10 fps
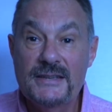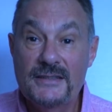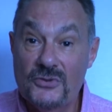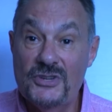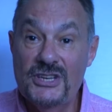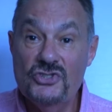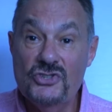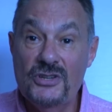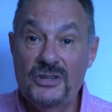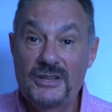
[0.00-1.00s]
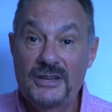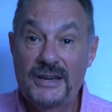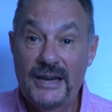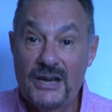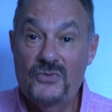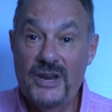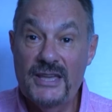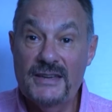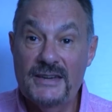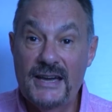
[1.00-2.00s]
The traditional,
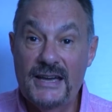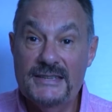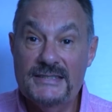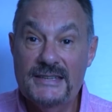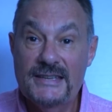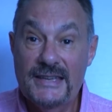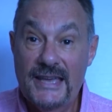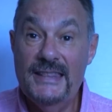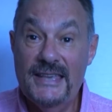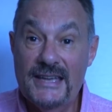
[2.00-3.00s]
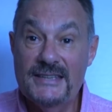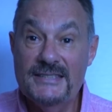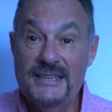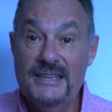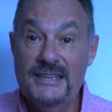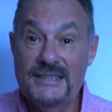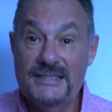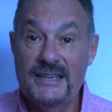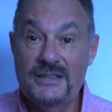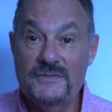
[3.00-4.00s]
unrecognized, and the unseen
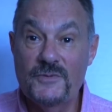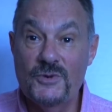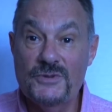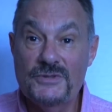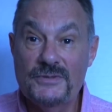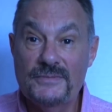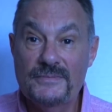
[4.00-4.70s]
sales force.